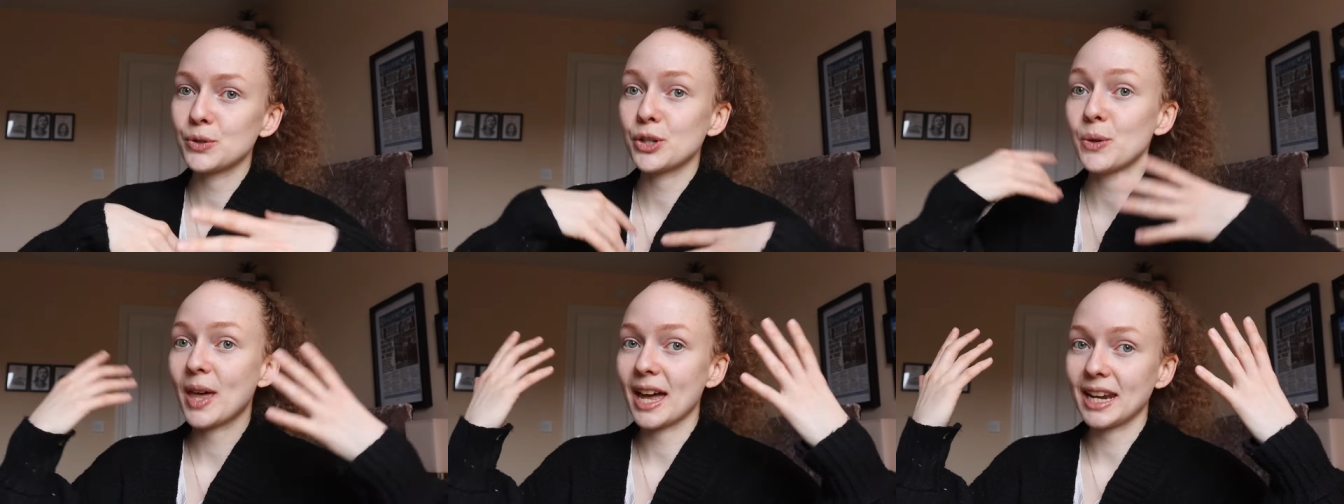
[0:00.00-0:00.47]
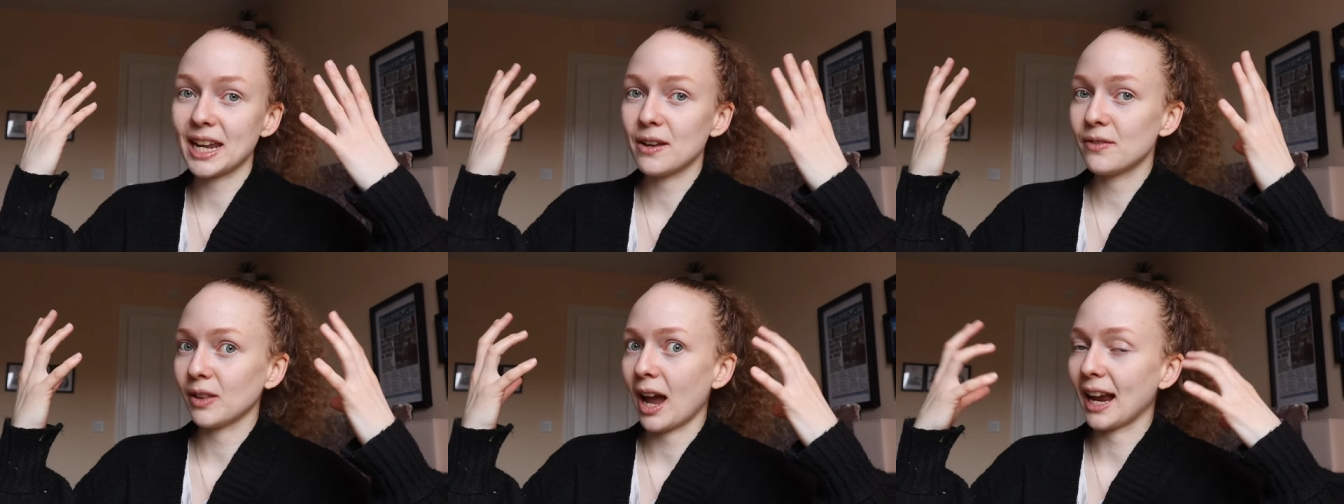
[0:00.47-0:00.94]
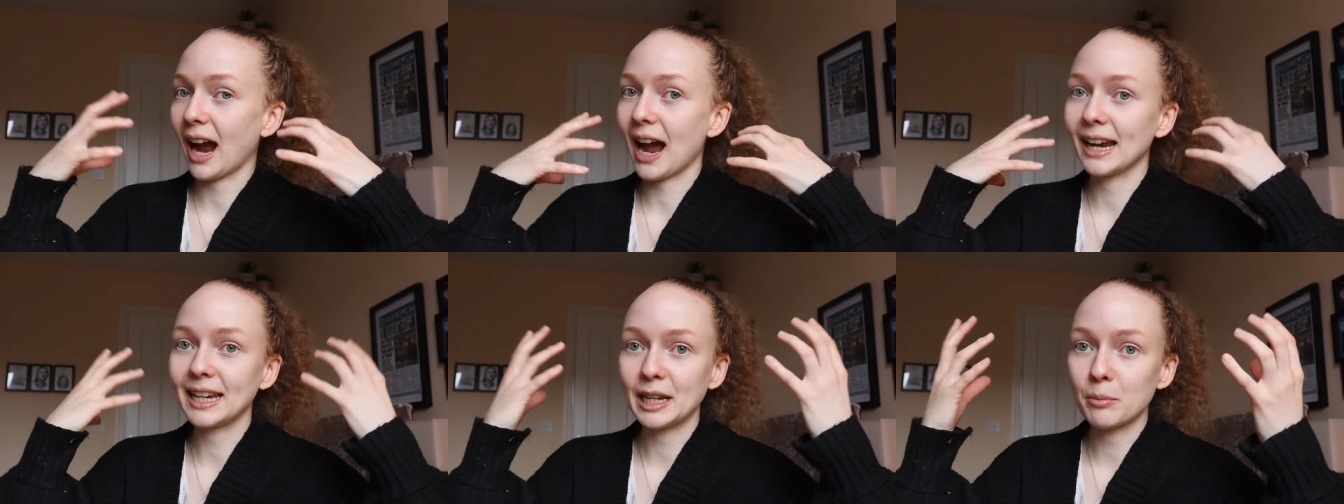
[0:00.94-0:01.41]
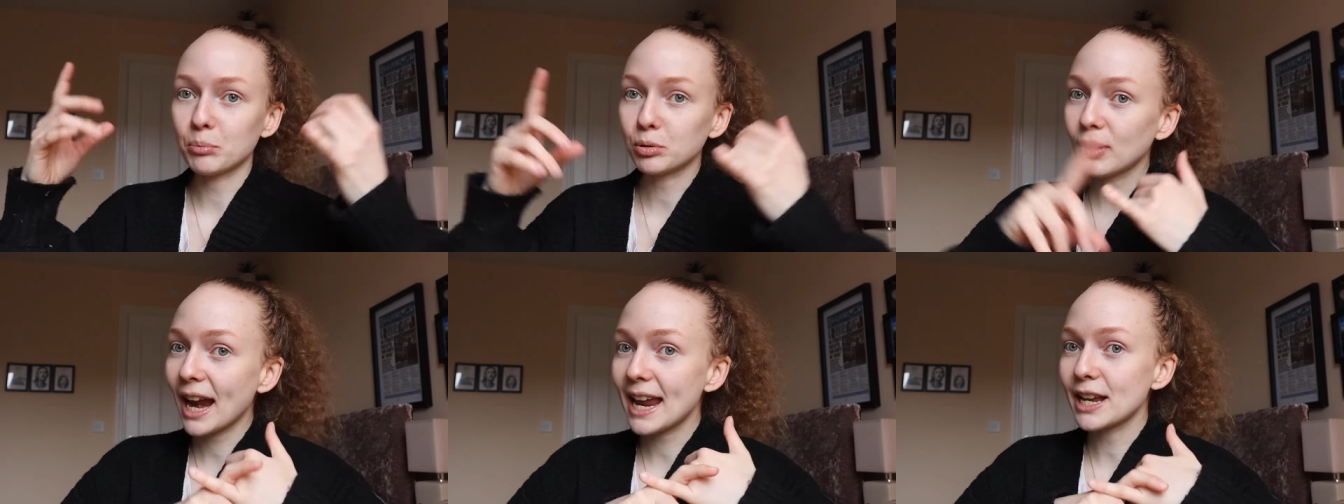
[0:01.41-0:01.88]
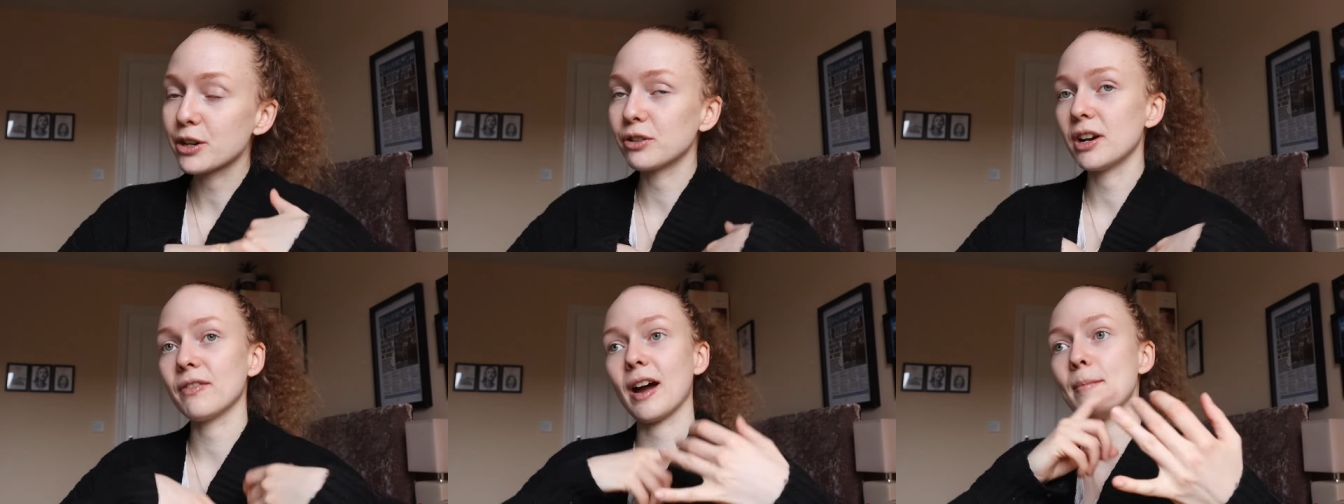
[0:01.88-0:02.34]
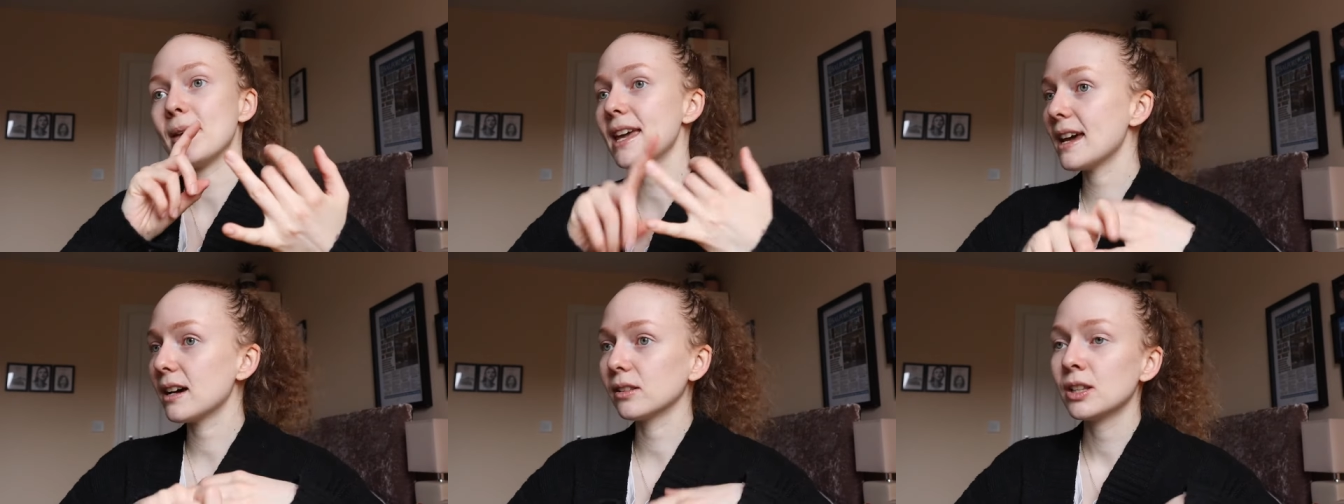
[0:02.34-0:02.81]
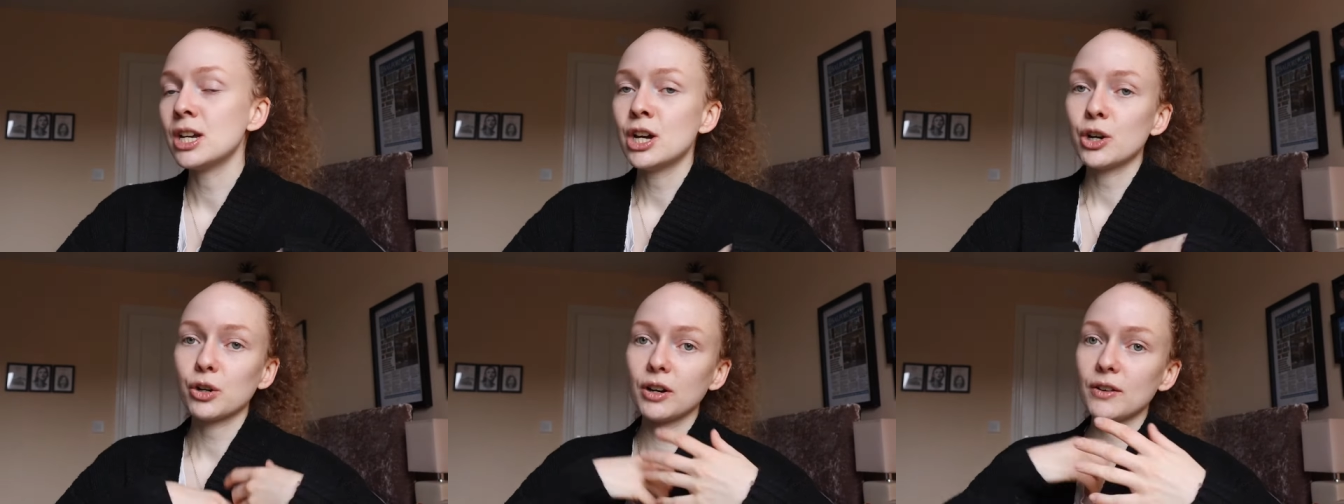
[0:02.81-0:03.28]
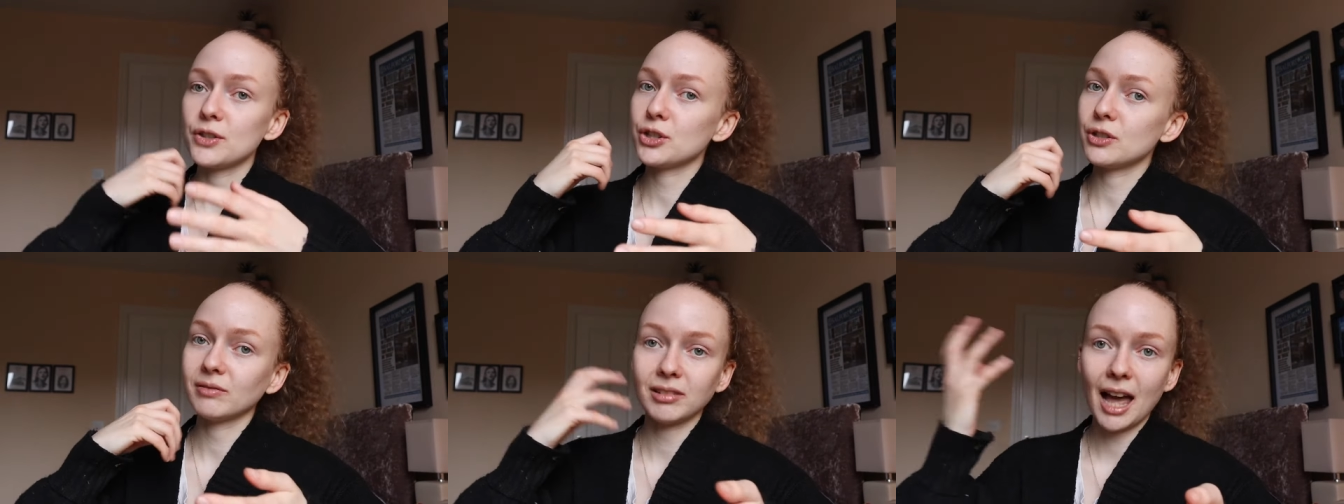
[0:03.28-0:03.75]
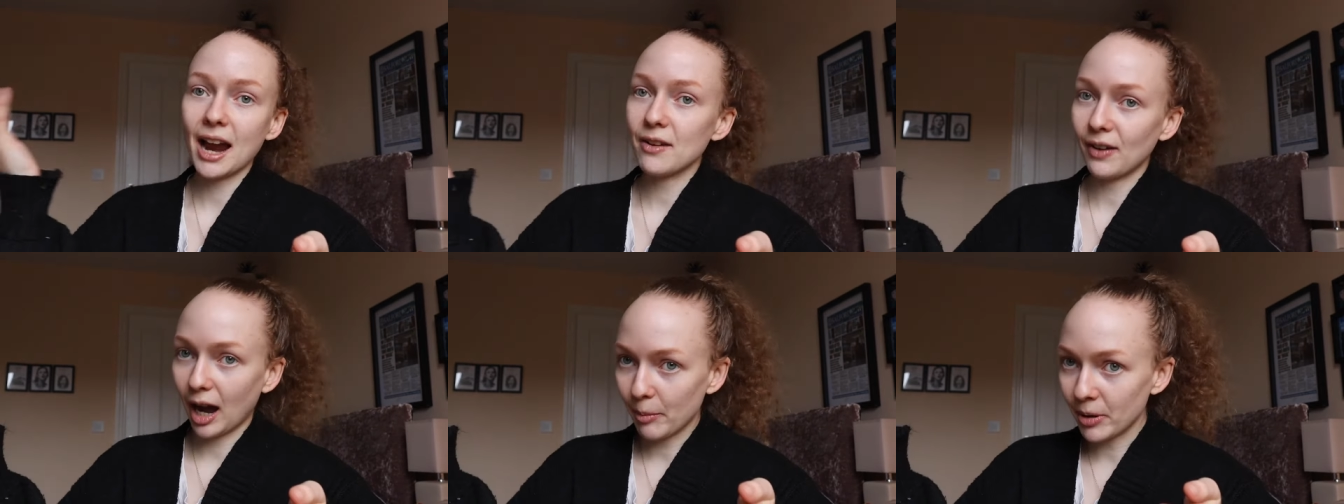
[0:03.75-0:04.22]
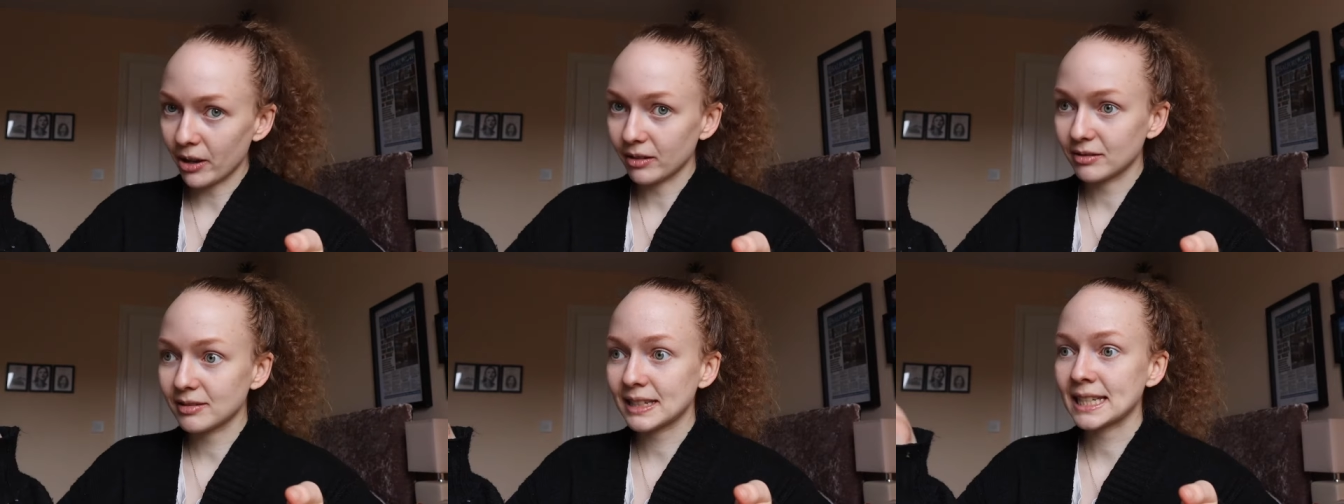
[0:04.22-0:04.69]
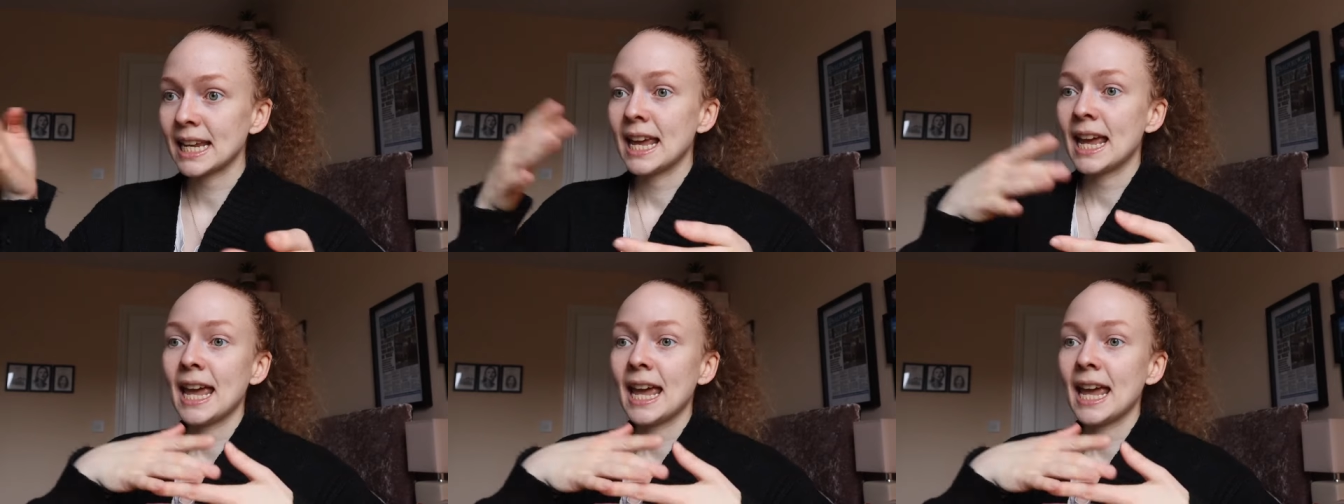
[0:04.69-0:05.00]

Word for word: so then if like I need a break or if I'm ill or if life happens,